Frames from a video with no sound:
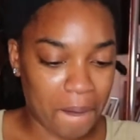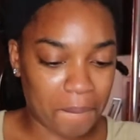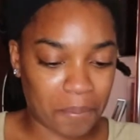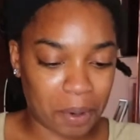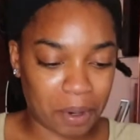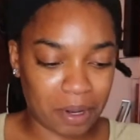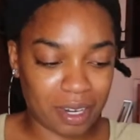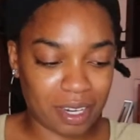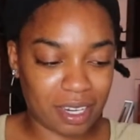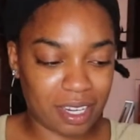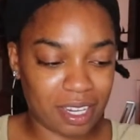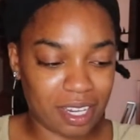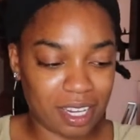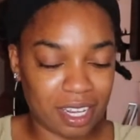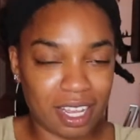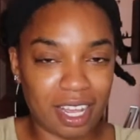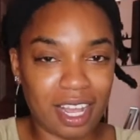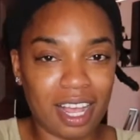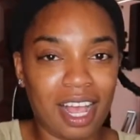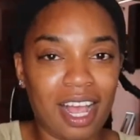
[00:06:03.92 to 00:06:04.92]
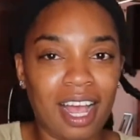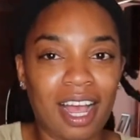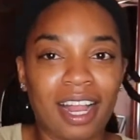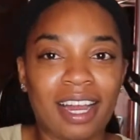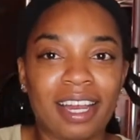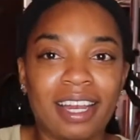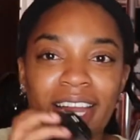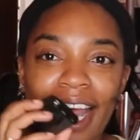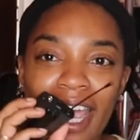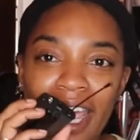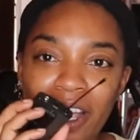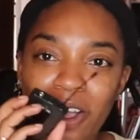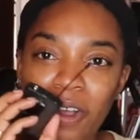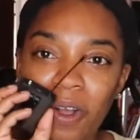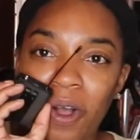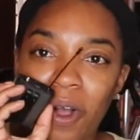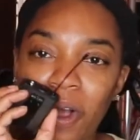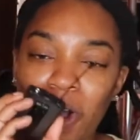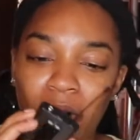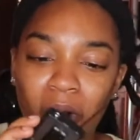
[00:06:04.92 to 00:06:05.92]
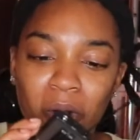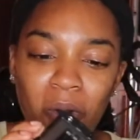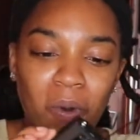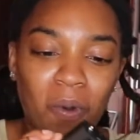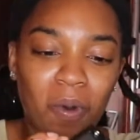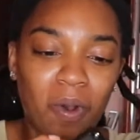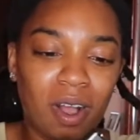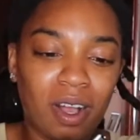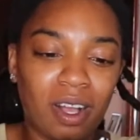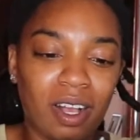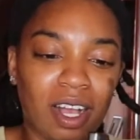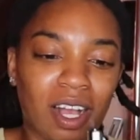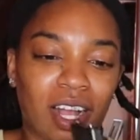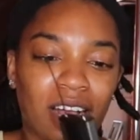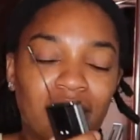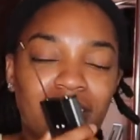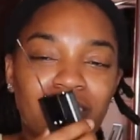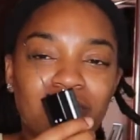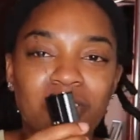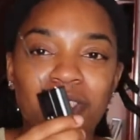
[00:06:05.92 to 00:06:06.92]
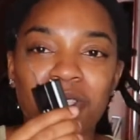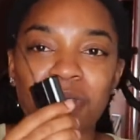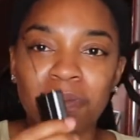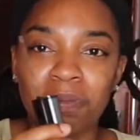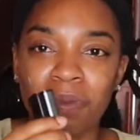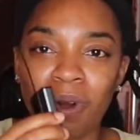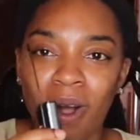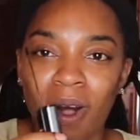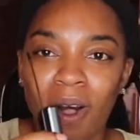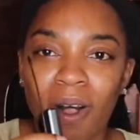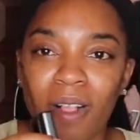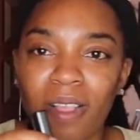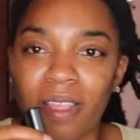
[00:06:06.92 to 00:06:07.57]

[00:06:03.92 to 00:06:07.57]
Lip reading: but I like how small